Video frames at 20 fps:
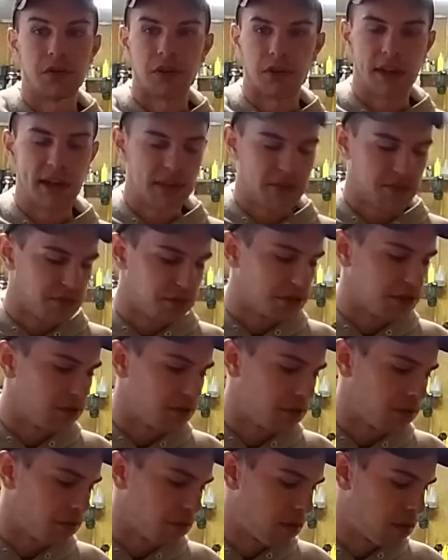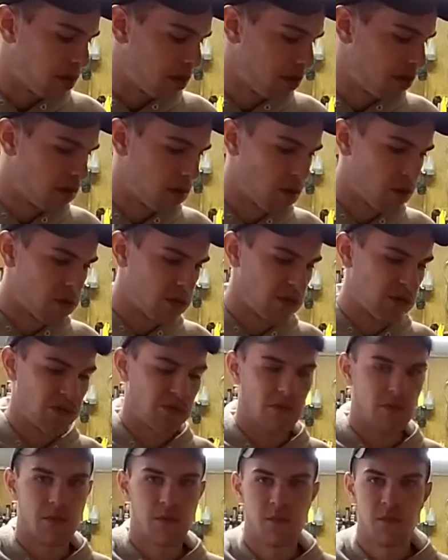in the last video
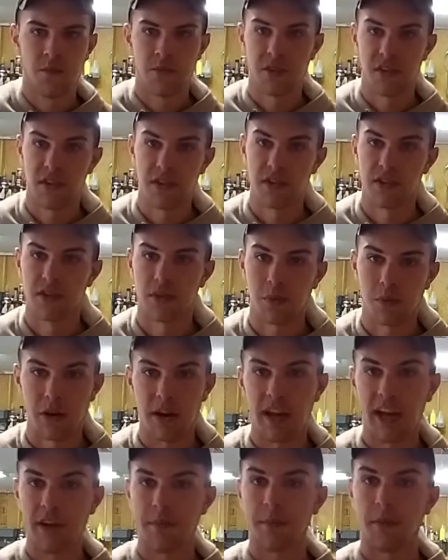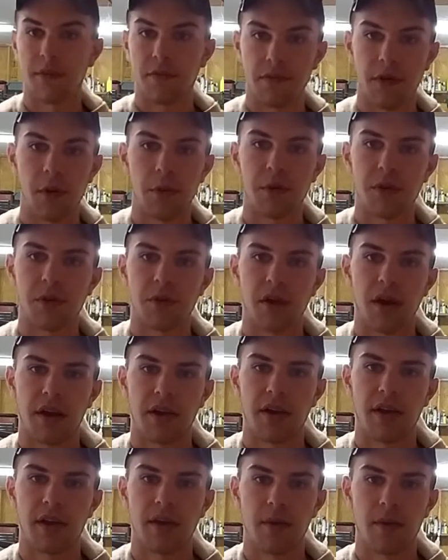is what I have my phone in
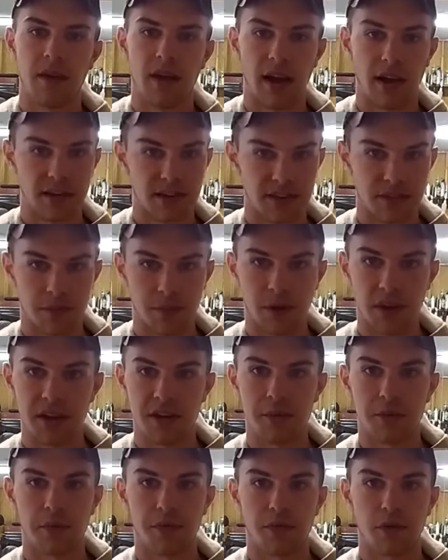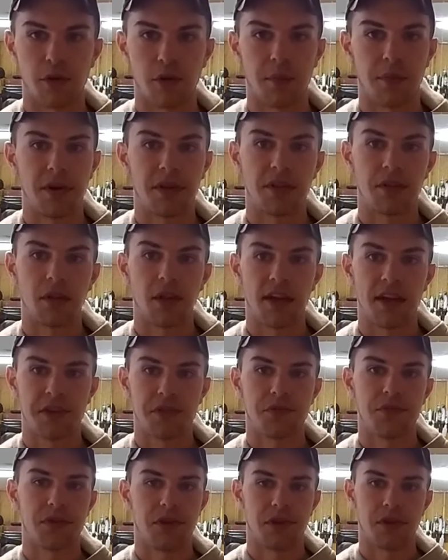right now. I just made it before I made the
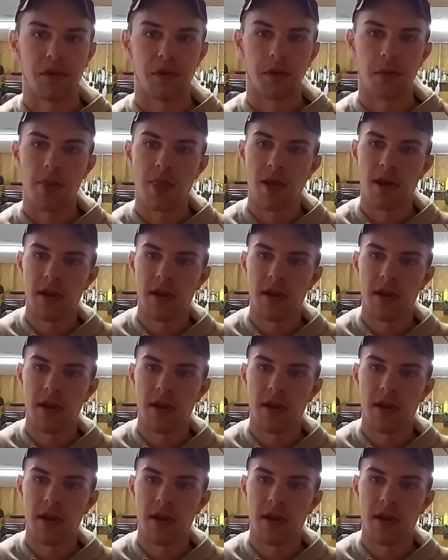last video.